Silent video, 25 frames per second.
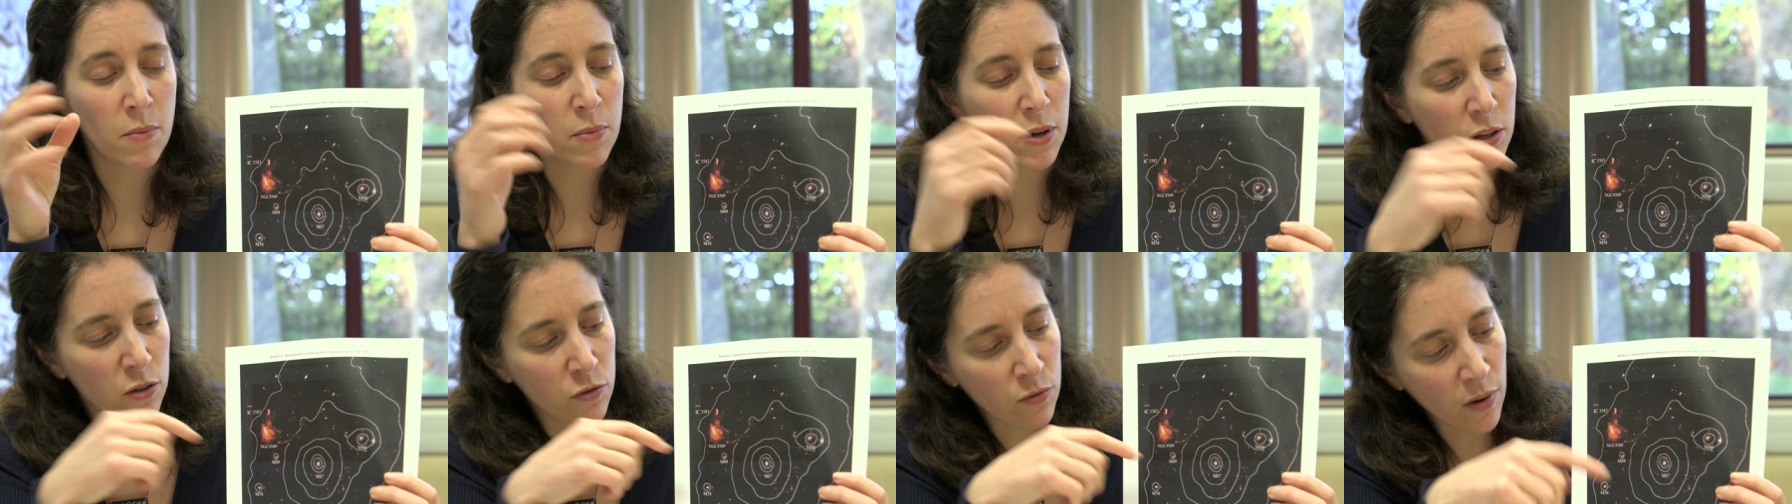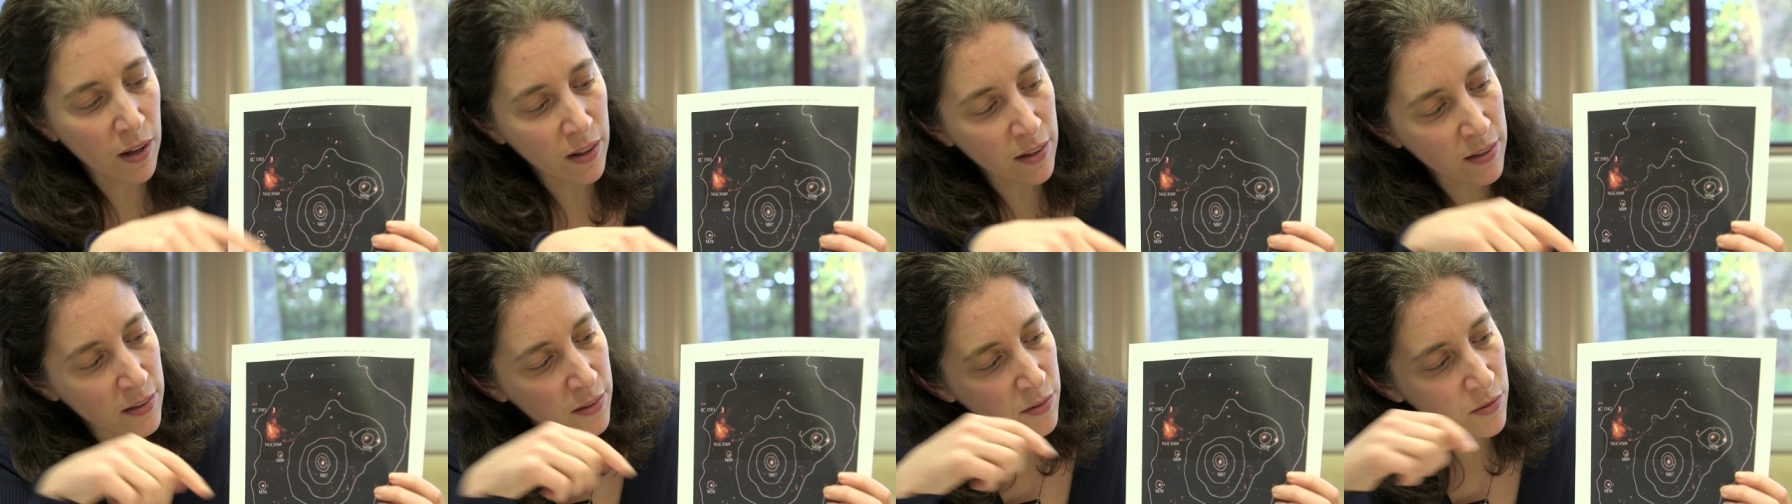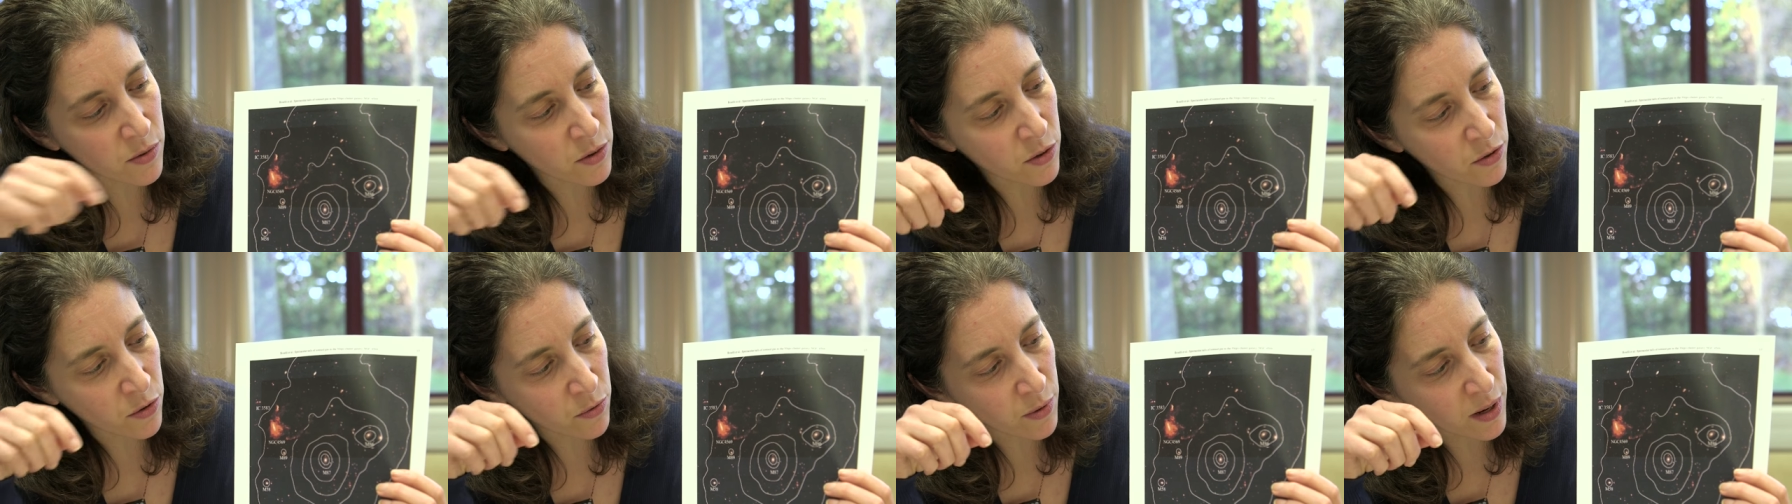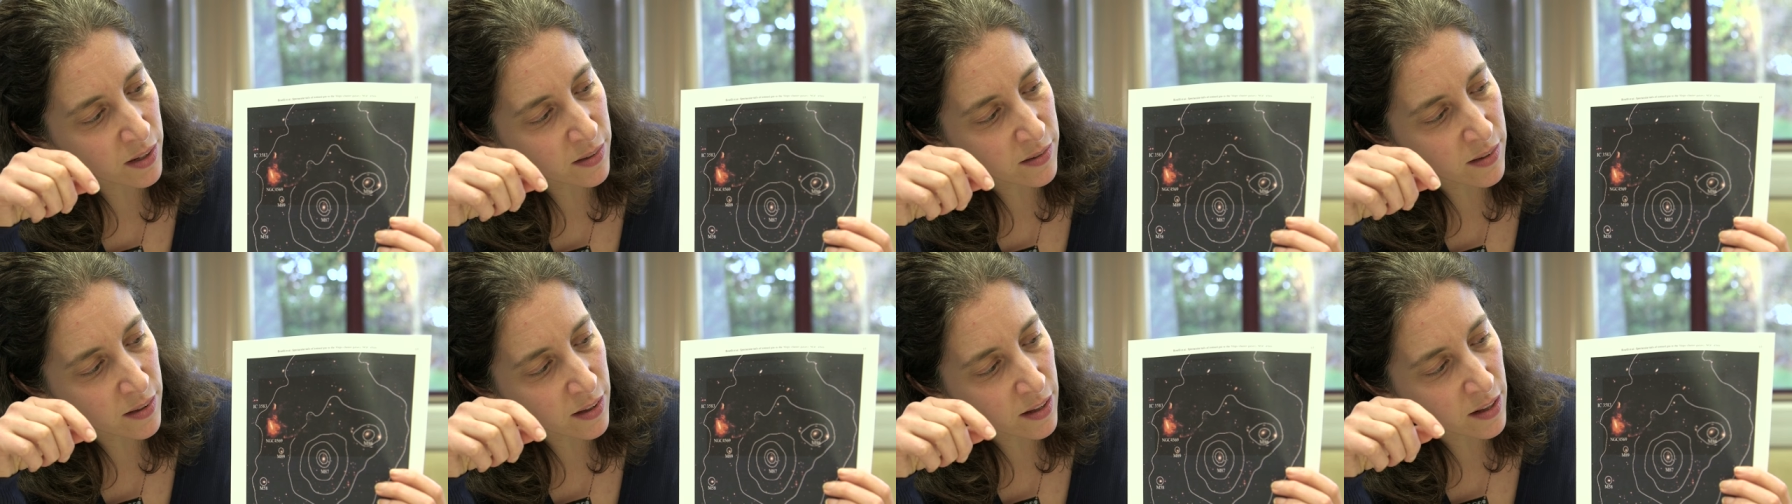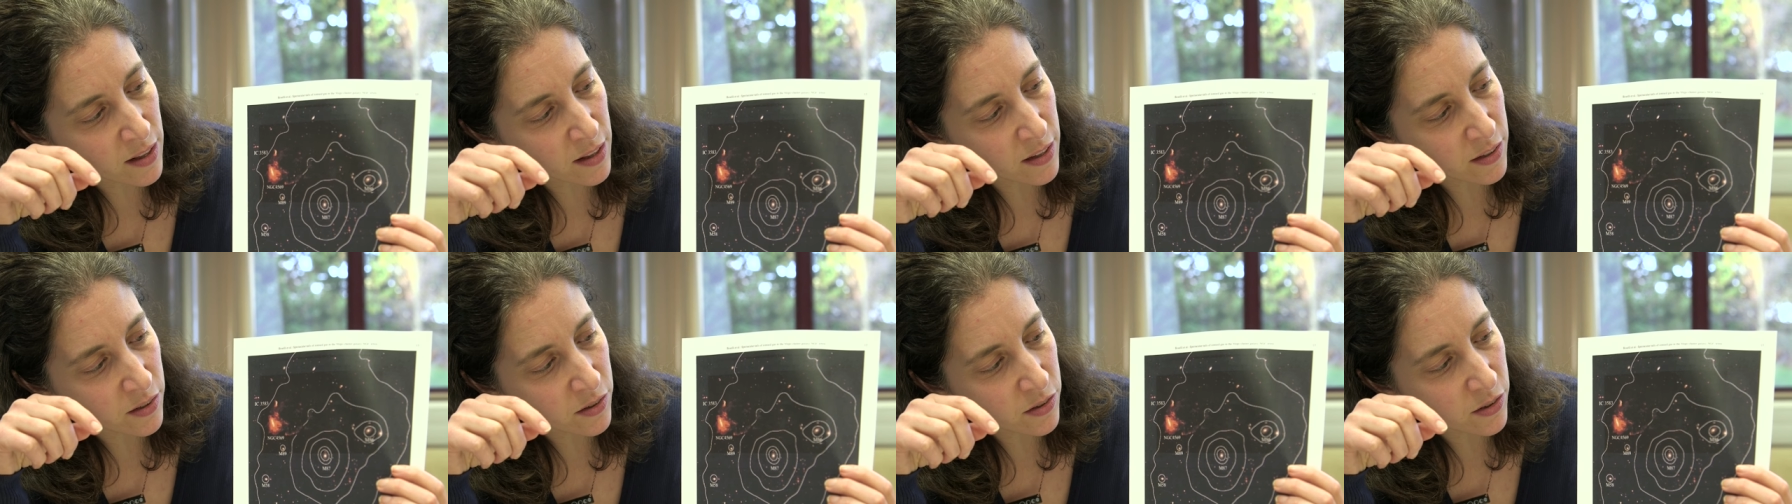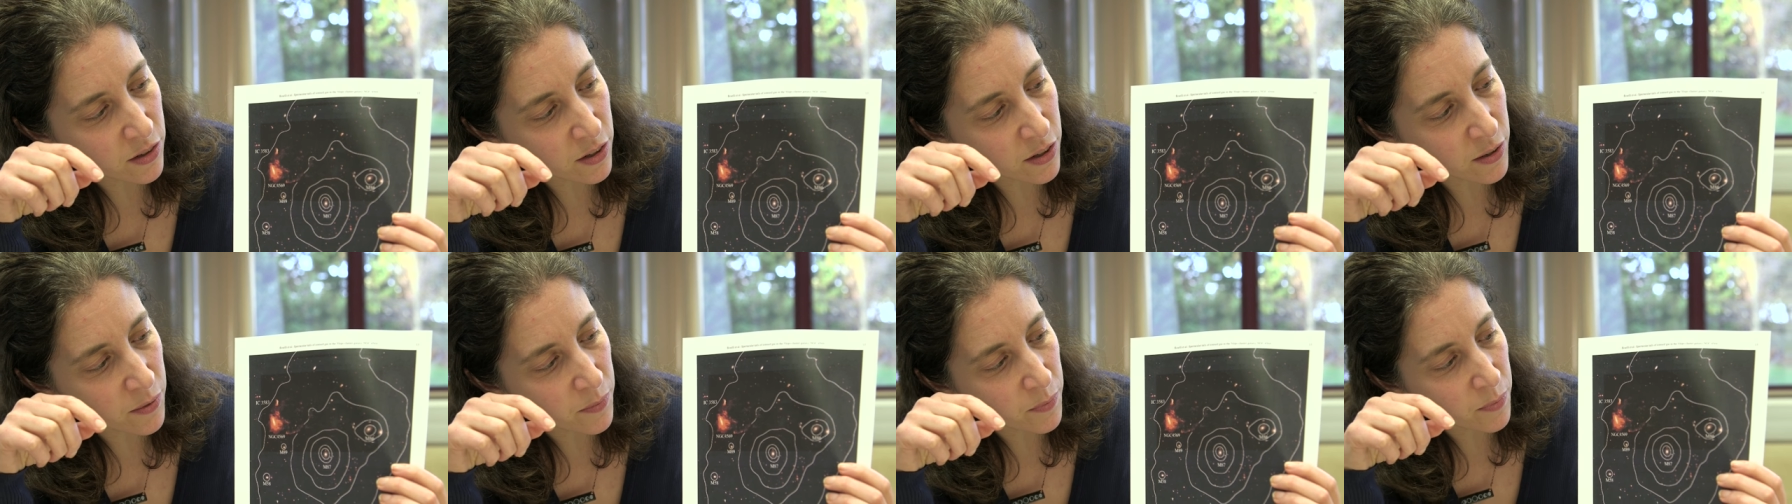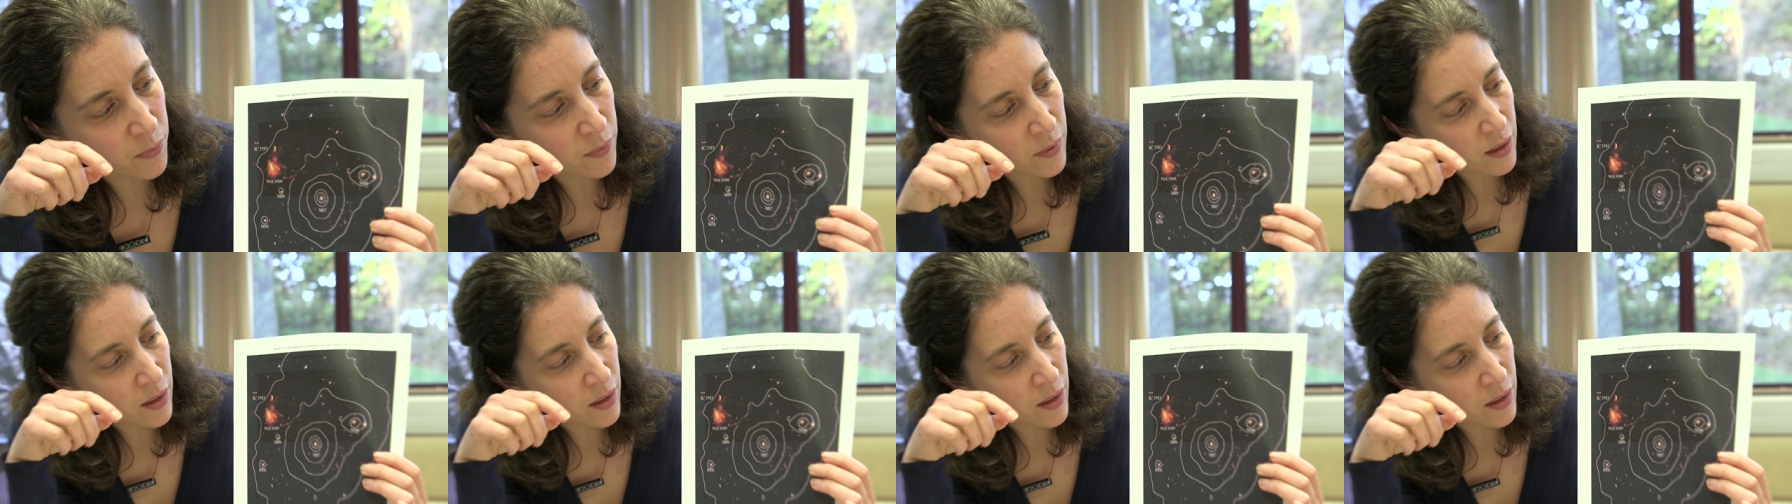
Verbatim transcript: image relative to the rest of the cluster.